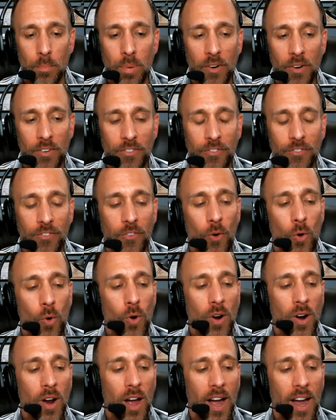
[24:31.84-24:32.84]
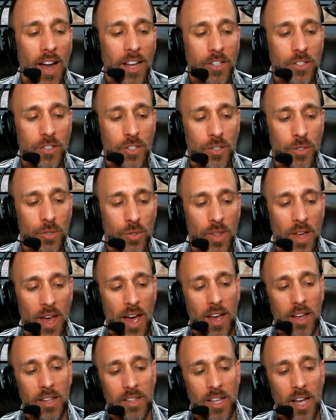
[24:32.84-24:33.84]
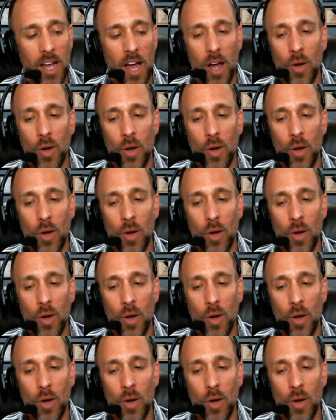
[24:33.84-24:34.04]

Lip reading: before I do that,